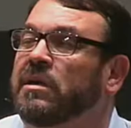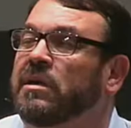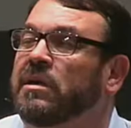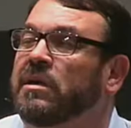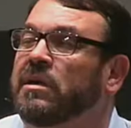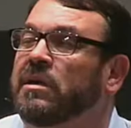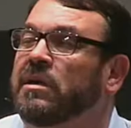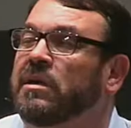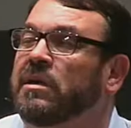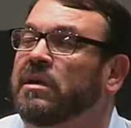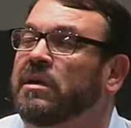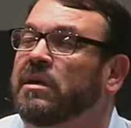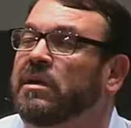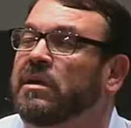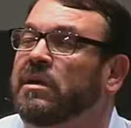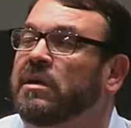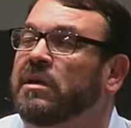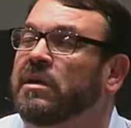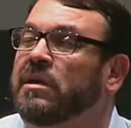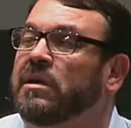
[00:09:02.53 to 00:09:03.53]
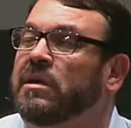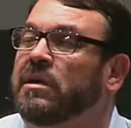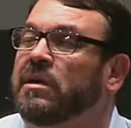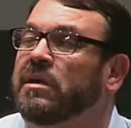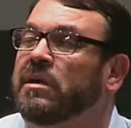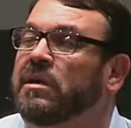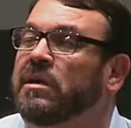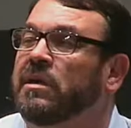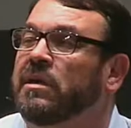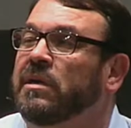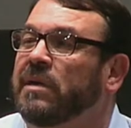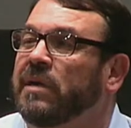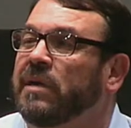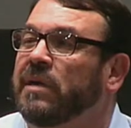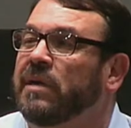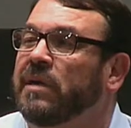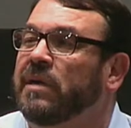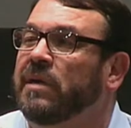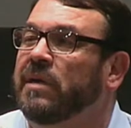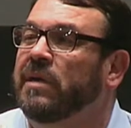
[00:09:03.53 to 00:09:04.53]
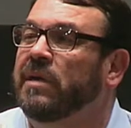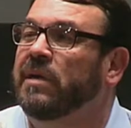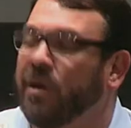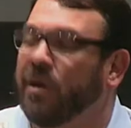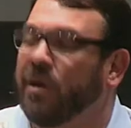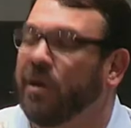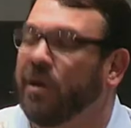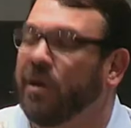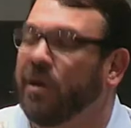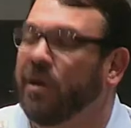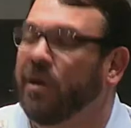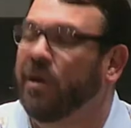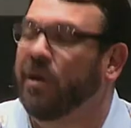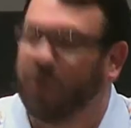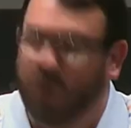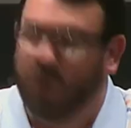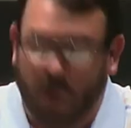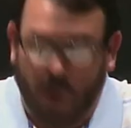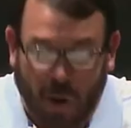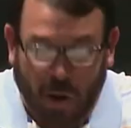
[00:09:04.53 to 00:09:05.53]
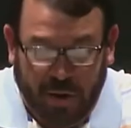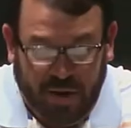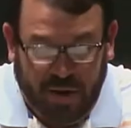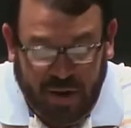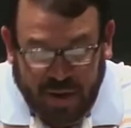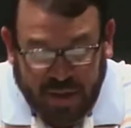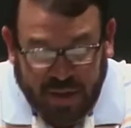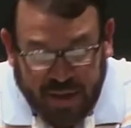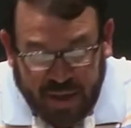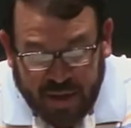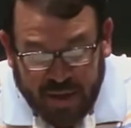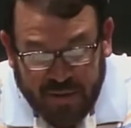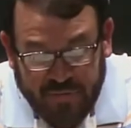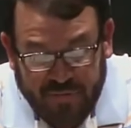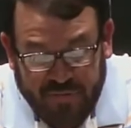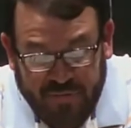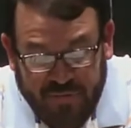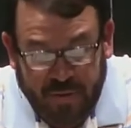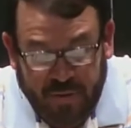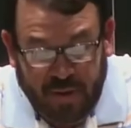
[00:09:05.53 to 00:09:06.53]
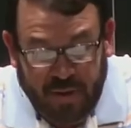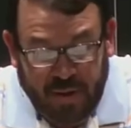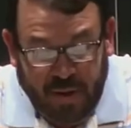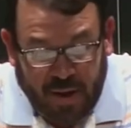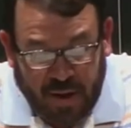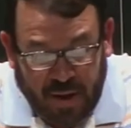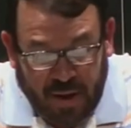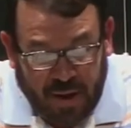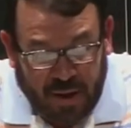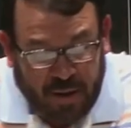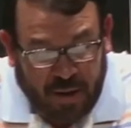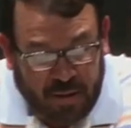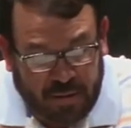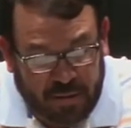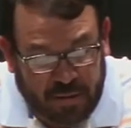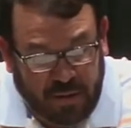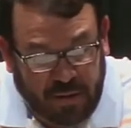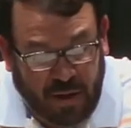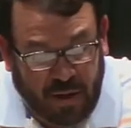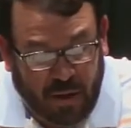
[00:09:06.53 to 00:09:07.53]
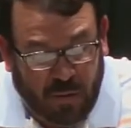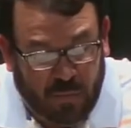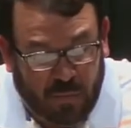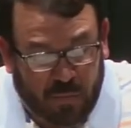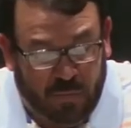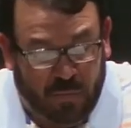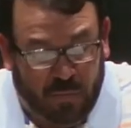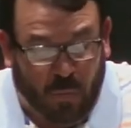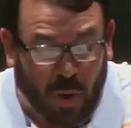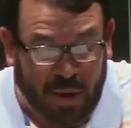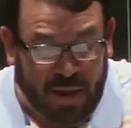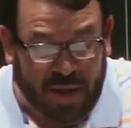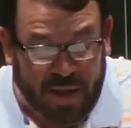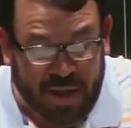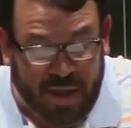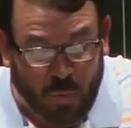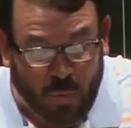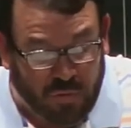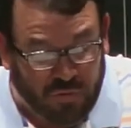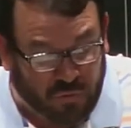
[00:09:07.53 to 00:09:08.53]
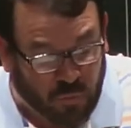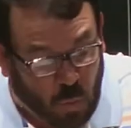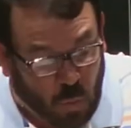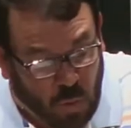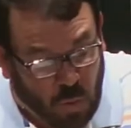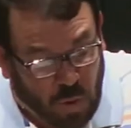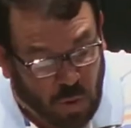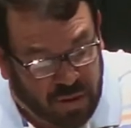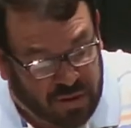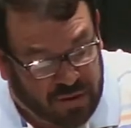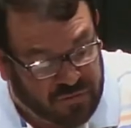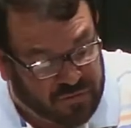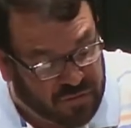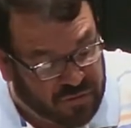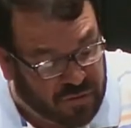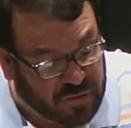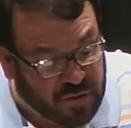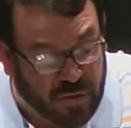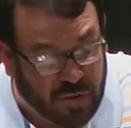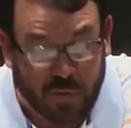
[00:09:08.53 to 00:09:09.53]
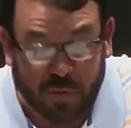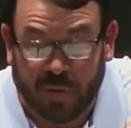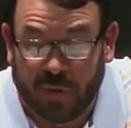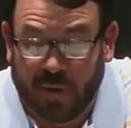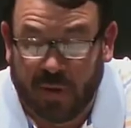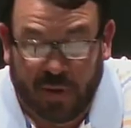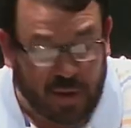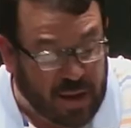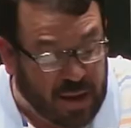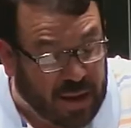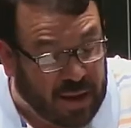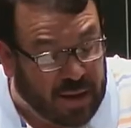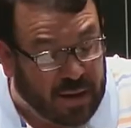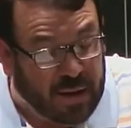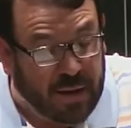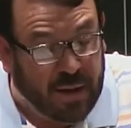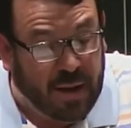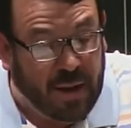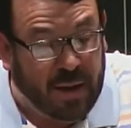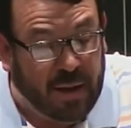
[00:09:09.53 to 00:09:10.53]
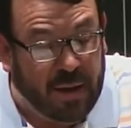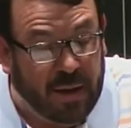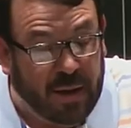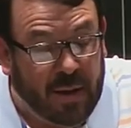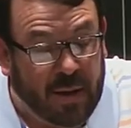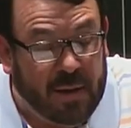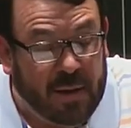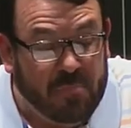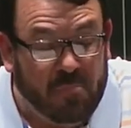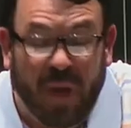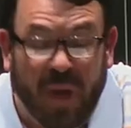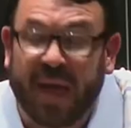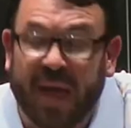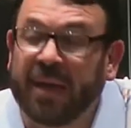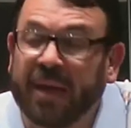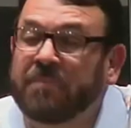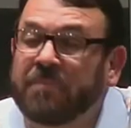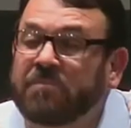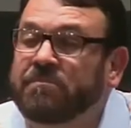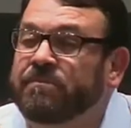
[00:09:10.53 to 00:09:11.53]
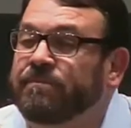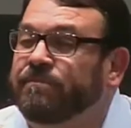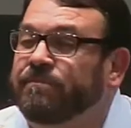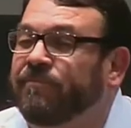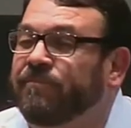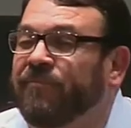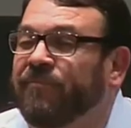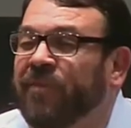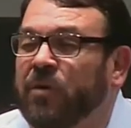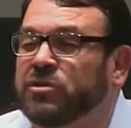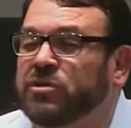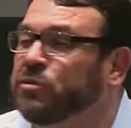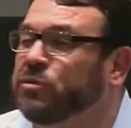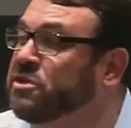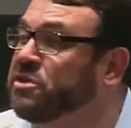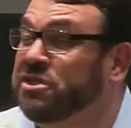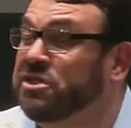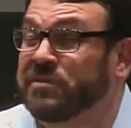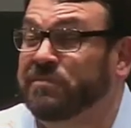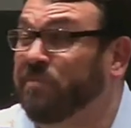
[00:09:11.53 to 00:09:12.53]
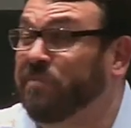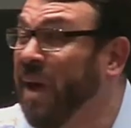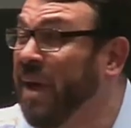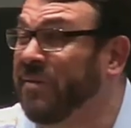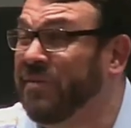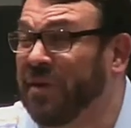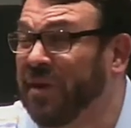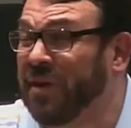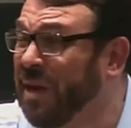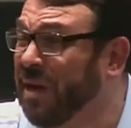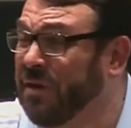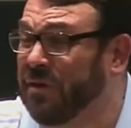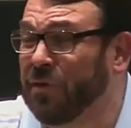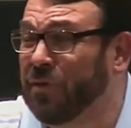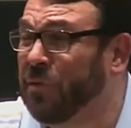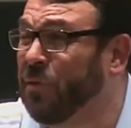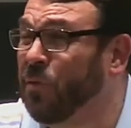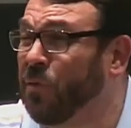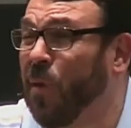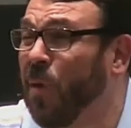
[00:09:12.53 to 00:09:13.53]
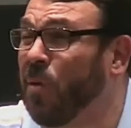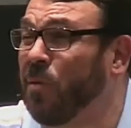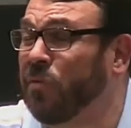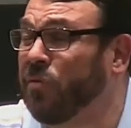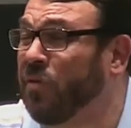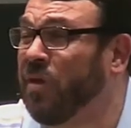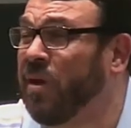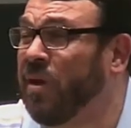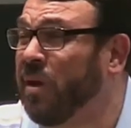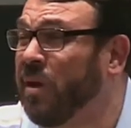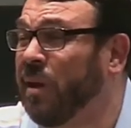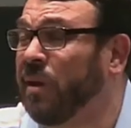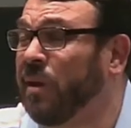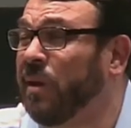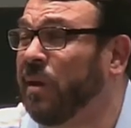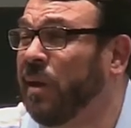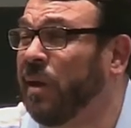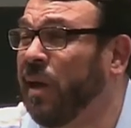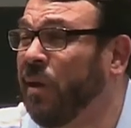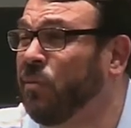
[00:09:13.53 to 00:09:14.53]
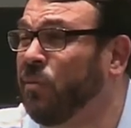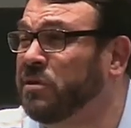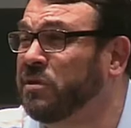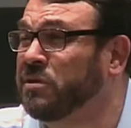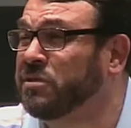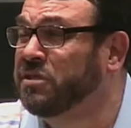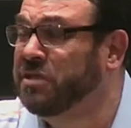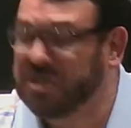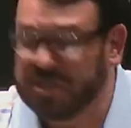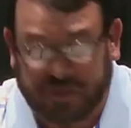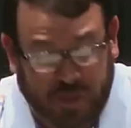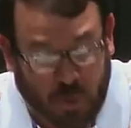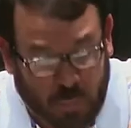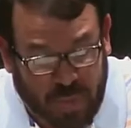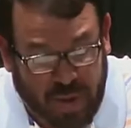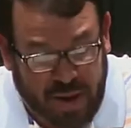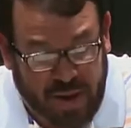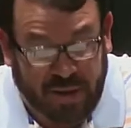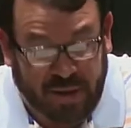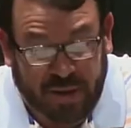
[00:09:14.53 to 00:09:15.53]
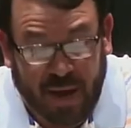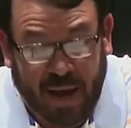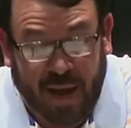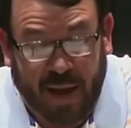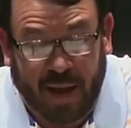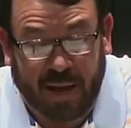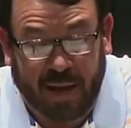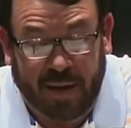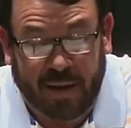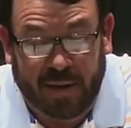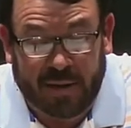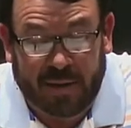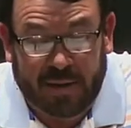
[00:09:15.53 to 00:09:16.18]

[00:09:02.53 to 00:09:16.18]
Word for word: there was an angel in the way guarding against, what he was wanting to do. And Balaam, folks, was just basically doing the wrong thing. He was disobeying God,